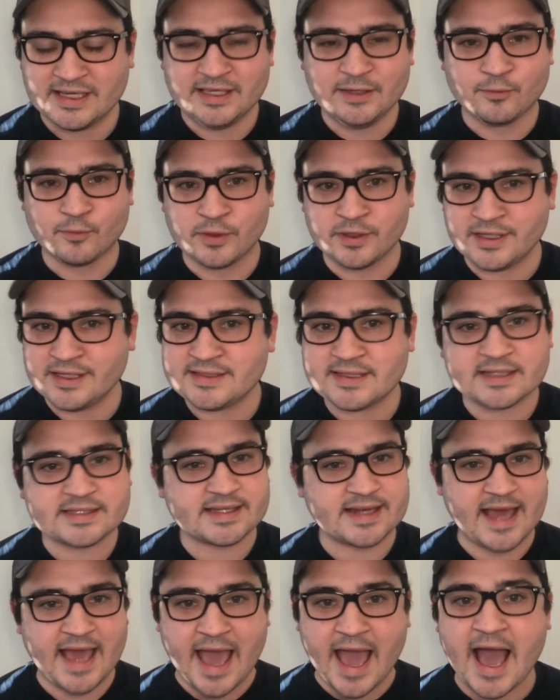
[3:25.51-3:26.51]
He really
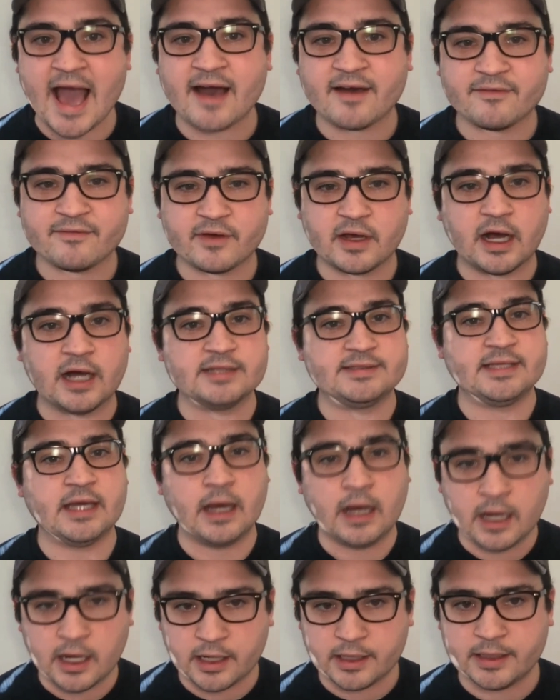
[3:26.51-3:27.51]
doesn't have a
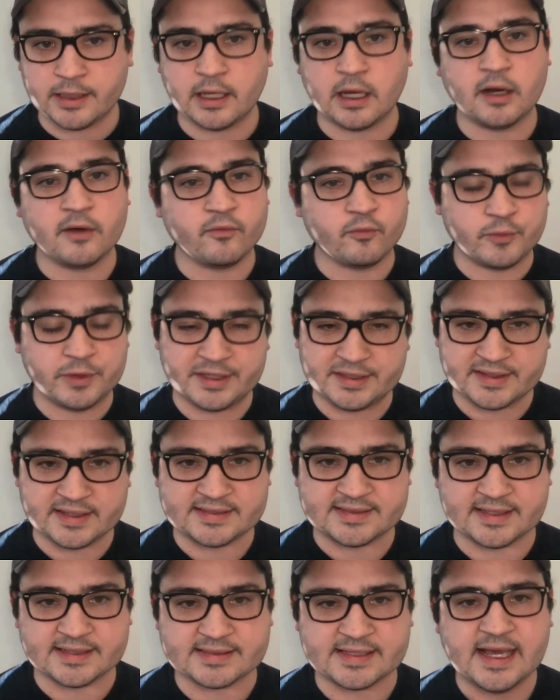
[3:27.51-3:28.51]
ton of
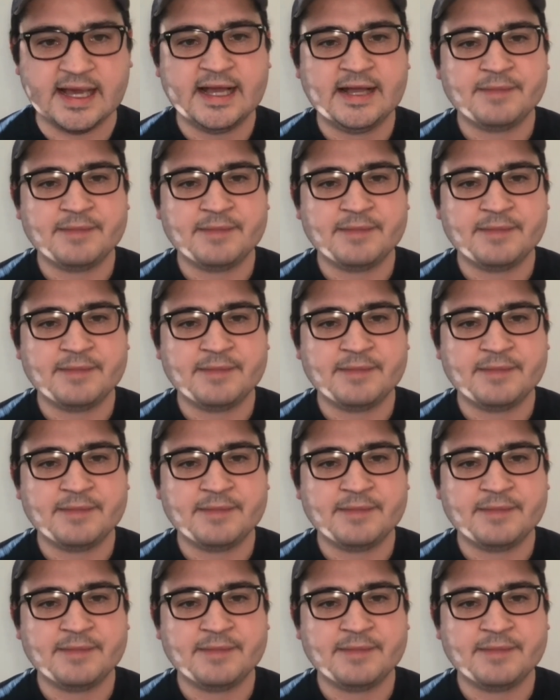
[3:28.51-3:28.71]
weaknesses.